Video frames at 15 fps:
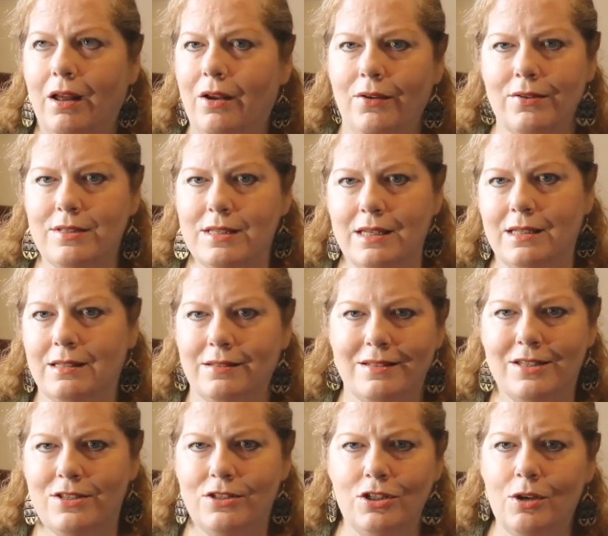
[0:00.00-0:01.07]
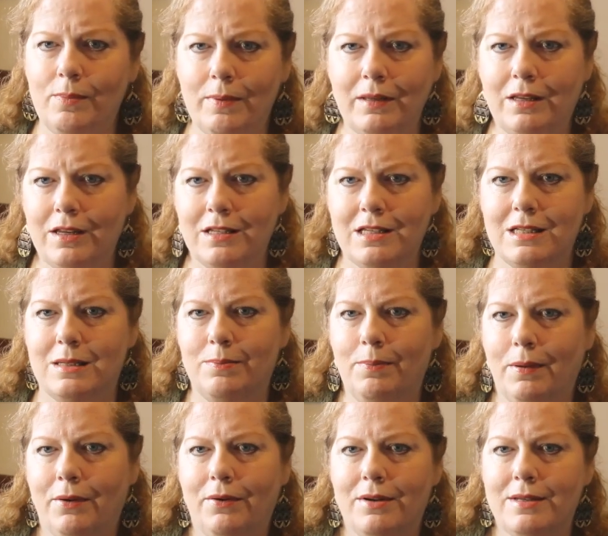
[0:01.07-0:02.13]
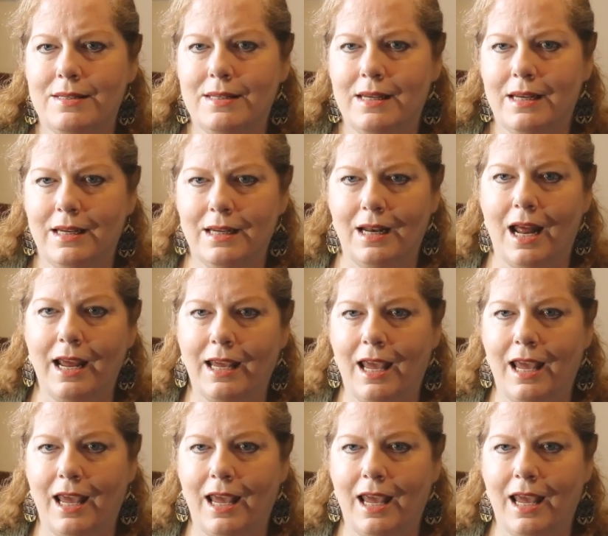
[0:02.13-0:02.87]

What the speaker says: oh, it's a stupid conspiracy and I